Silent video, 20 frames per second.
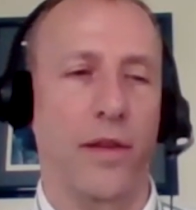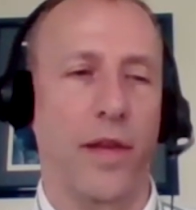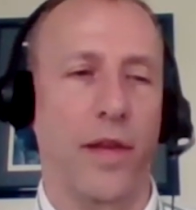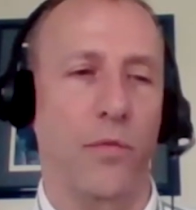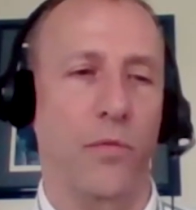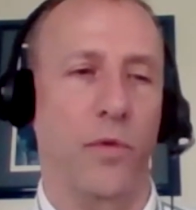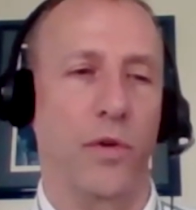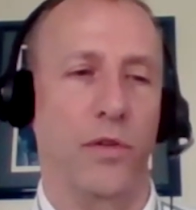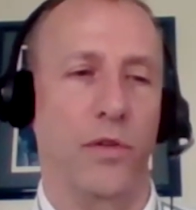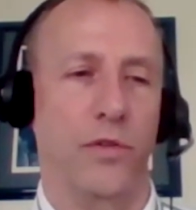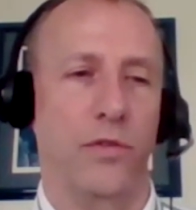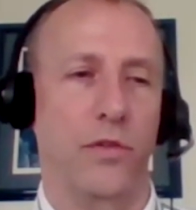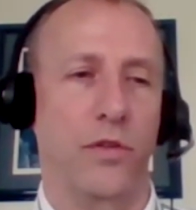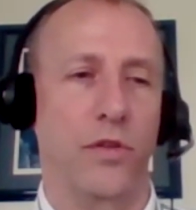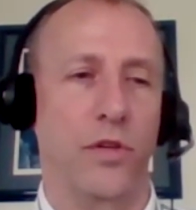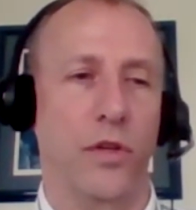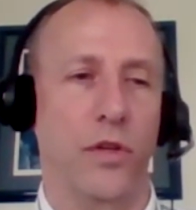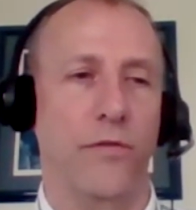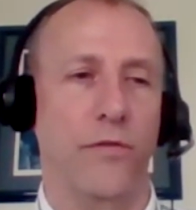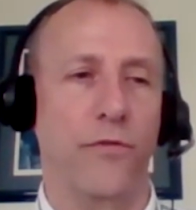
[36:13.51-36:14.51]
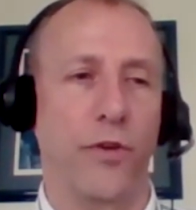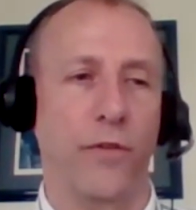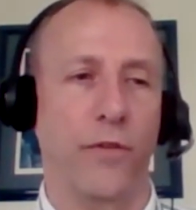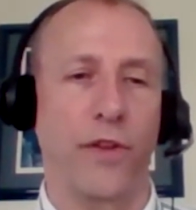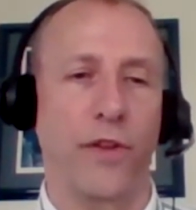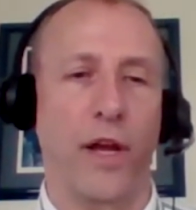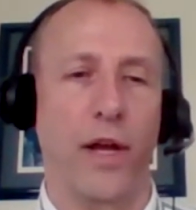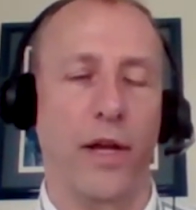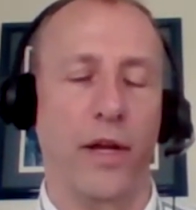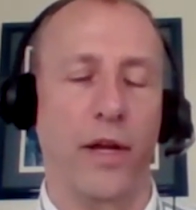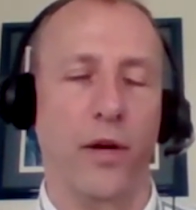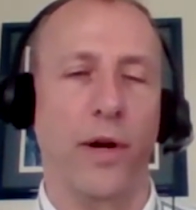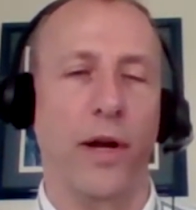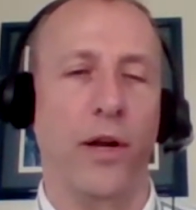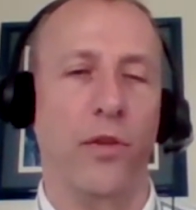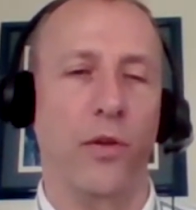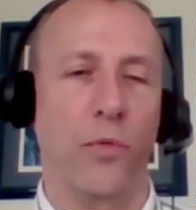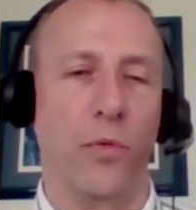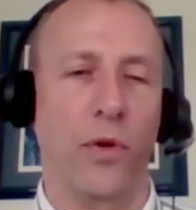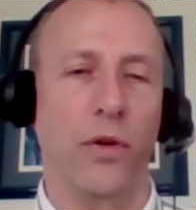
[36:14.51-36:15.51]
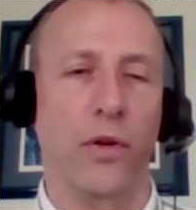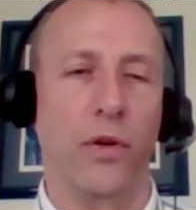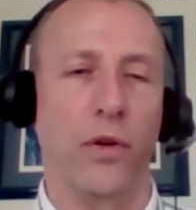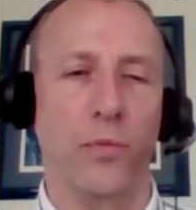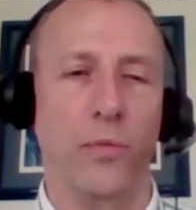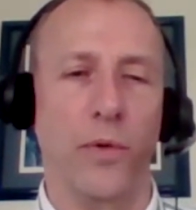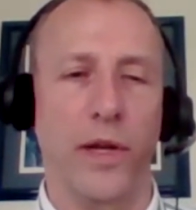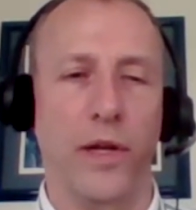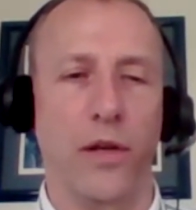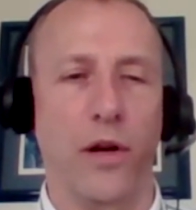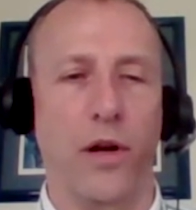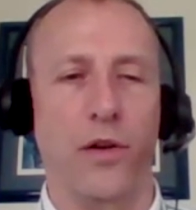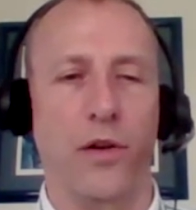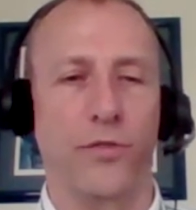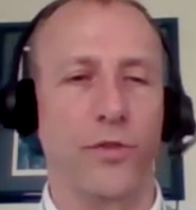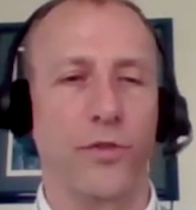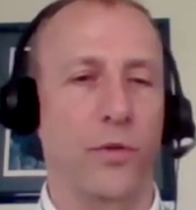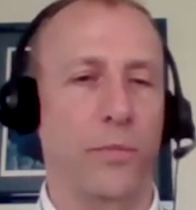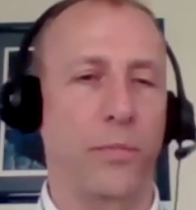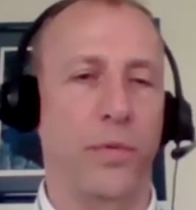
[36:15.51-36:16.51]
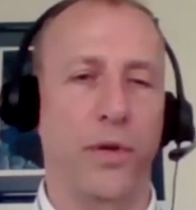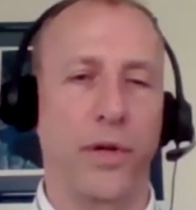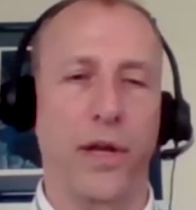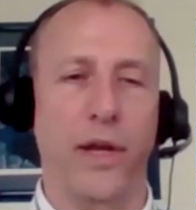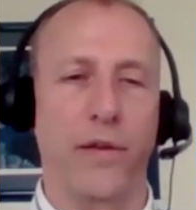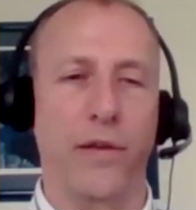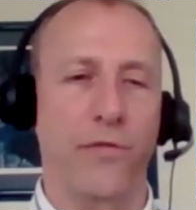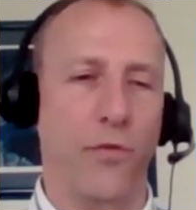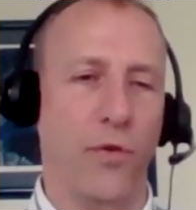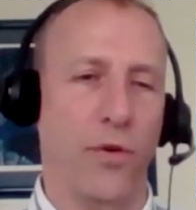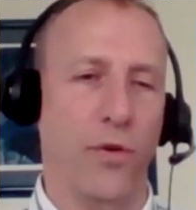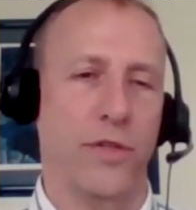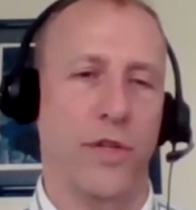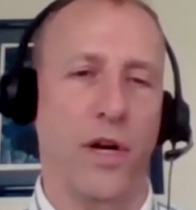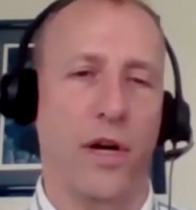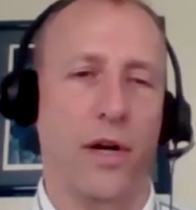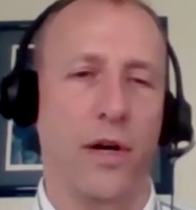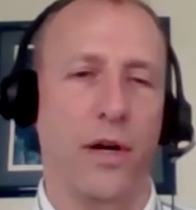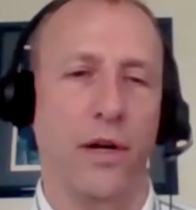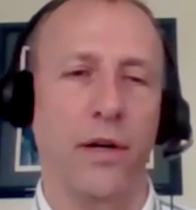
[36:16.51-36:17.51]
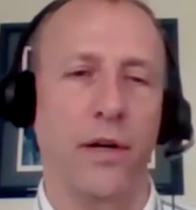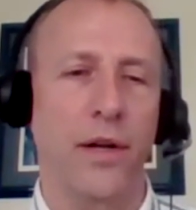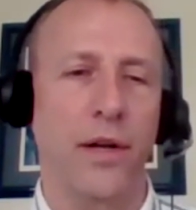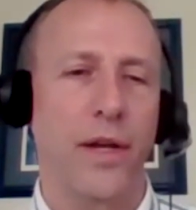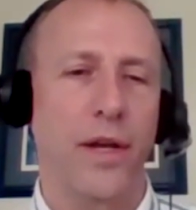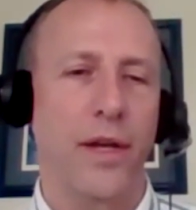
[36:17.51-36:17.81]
that was good for flying around the world, we could also put a four-star